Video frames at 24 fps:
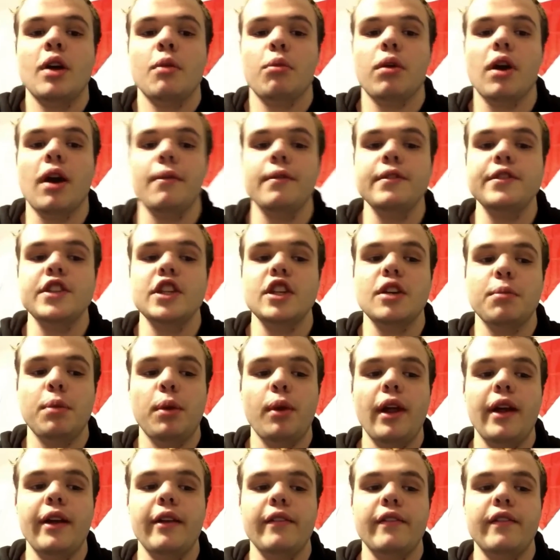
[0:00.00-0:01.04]
promising to
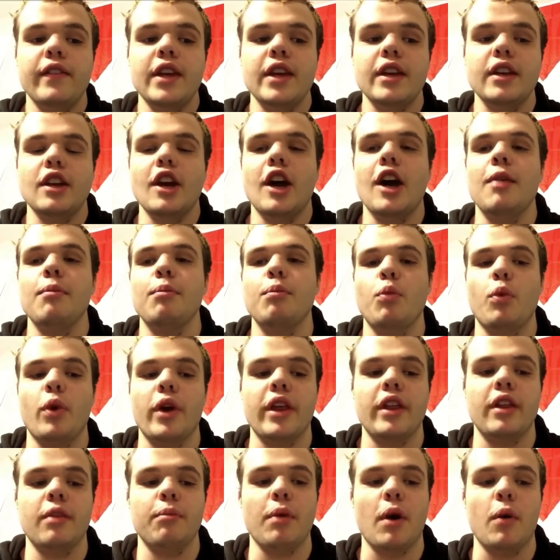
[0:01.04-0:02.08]
pull out of Vietnam
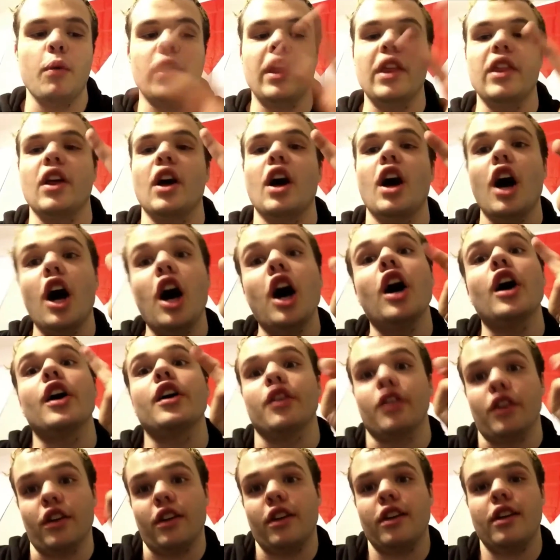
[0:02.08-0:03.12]
with
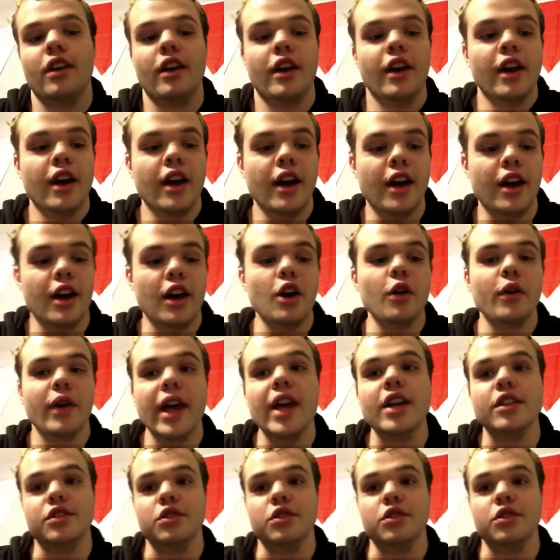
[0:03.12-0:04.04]
honor. Okay,